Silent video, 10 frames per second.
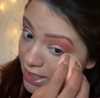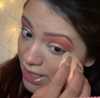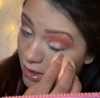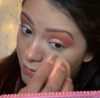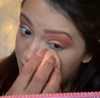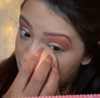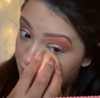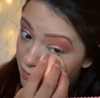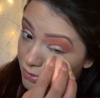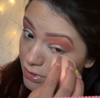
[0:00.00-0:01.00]
happen to
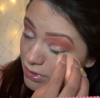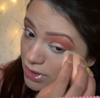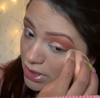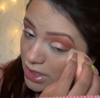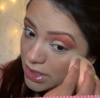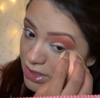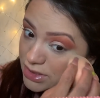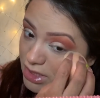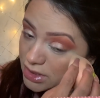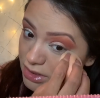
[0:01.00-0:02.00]
people. And it's
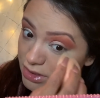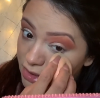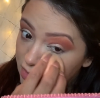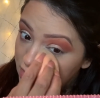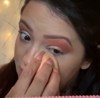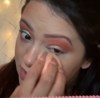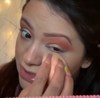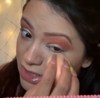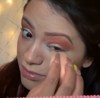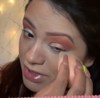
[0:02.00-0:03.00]
not that their lids
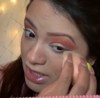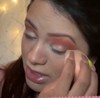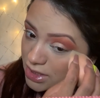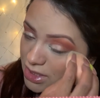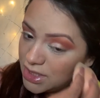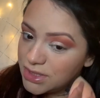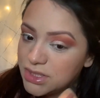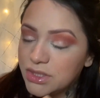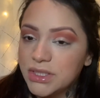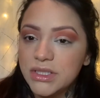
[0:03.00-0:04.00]
stay pink, it's
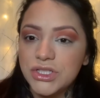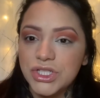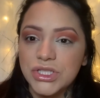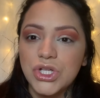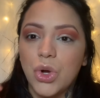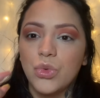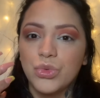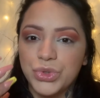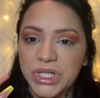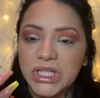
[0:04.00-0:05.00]
their lids just go
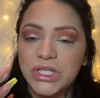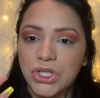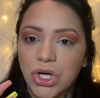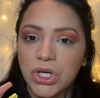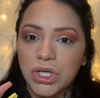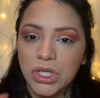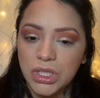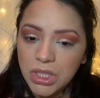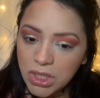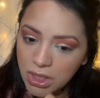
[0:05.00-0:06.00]
really dark.
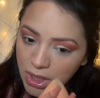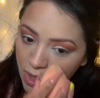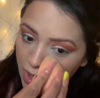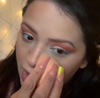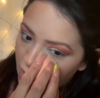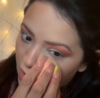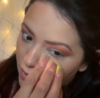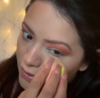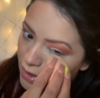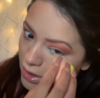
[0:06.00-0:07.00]

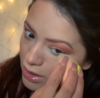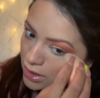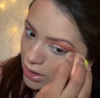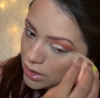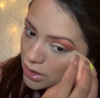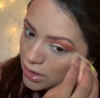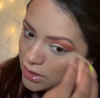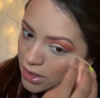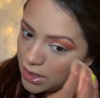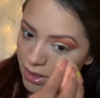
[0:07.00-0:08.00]
And then
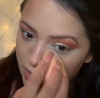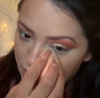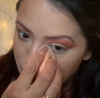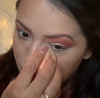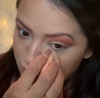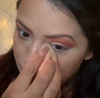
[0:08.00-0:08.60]
they, you know,